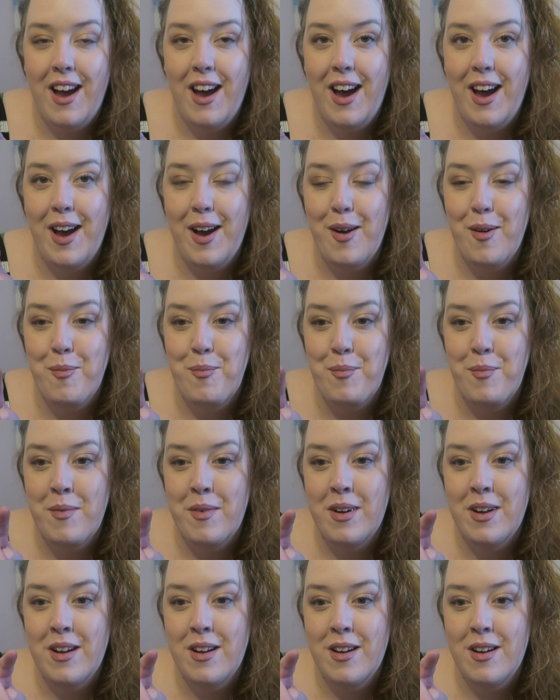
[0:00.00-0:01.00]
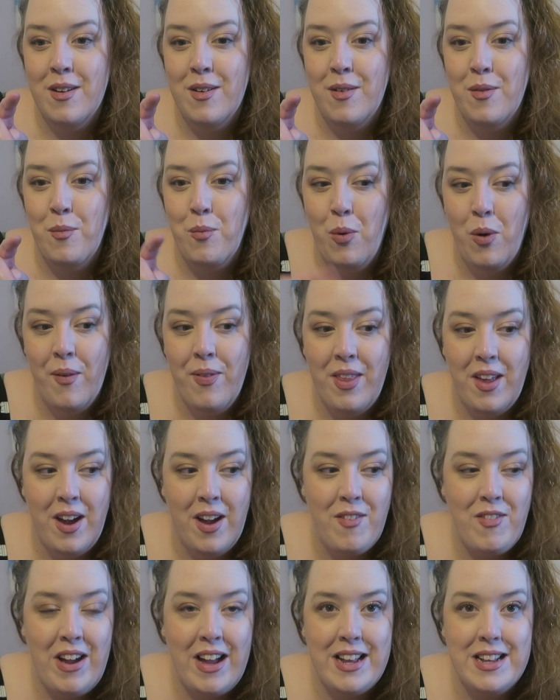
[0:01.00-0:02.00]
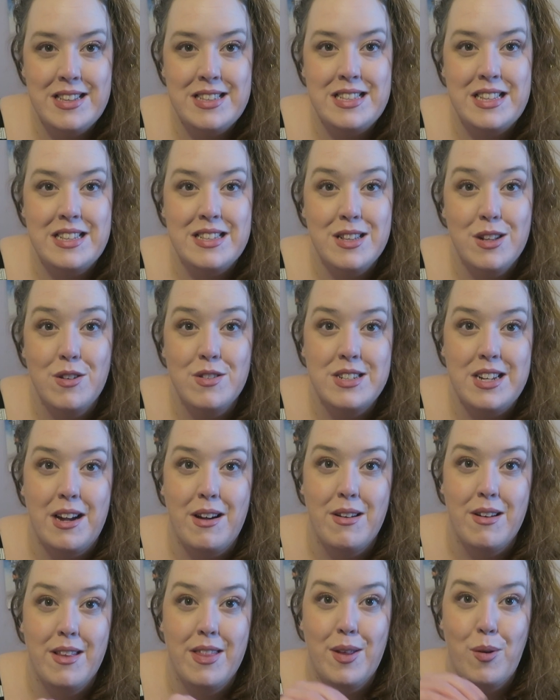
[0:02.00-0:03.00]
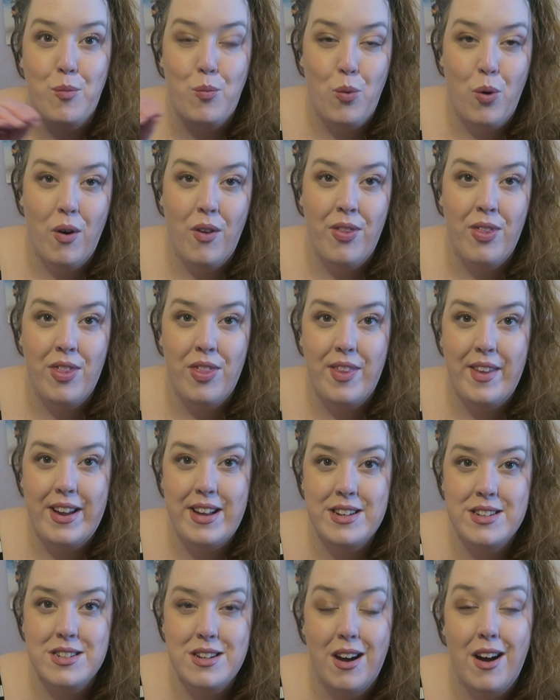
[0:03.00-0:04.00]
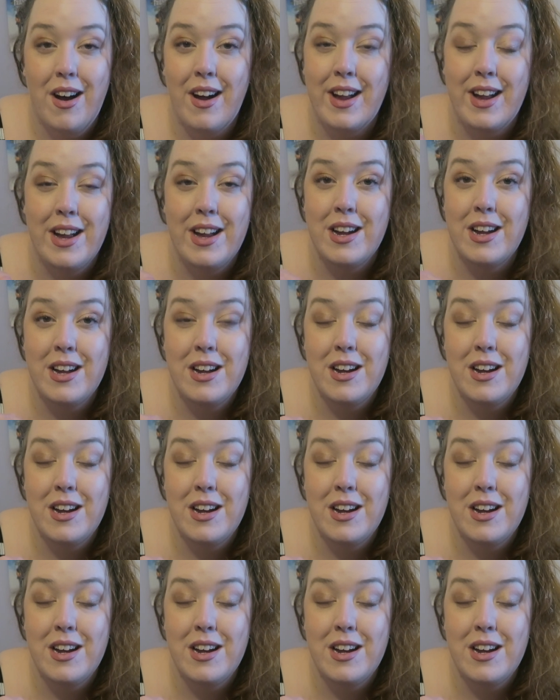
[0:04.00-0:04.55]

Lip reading: one that I've had since lockdown and then one that I